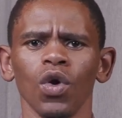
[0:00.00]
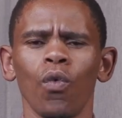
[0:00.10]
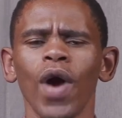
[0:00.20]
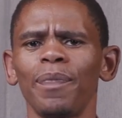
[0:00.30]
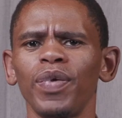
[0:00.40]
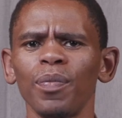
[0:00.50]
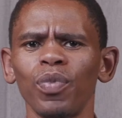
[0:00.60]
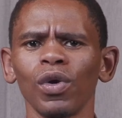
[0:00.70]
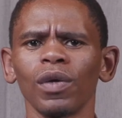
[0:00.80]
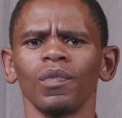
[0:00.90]
where
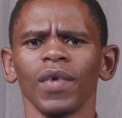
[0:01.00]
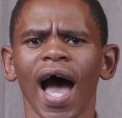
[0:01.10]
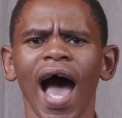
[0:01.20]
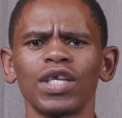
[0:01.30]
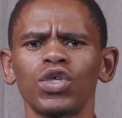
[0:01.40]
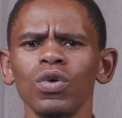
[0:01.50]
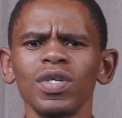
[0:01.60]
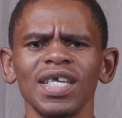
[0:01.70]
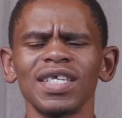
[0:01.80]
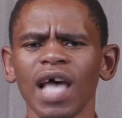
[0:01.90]
people are
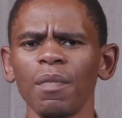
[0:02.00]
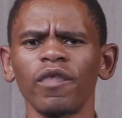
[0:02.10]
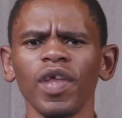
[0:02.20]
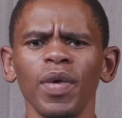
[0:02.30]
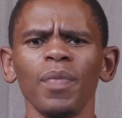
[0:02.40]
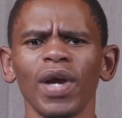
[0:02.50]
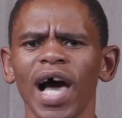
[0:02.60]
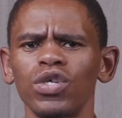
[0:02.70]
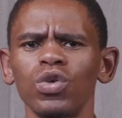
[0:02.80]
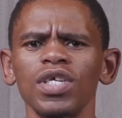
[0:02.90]
choosing some of the people
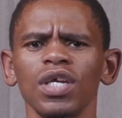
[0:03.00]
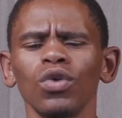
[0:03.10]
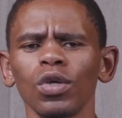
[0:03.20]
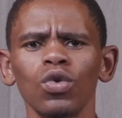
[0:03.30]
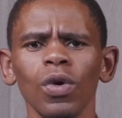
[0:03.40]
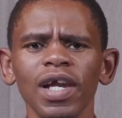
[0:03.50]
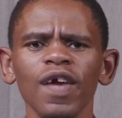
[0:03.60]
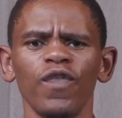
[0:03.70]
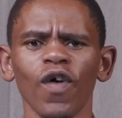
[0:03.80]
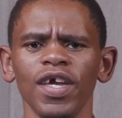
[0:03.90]
are choosing not to
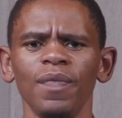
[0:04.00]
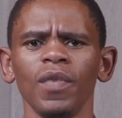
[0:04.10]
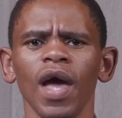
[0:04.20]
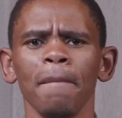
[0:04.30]
live for him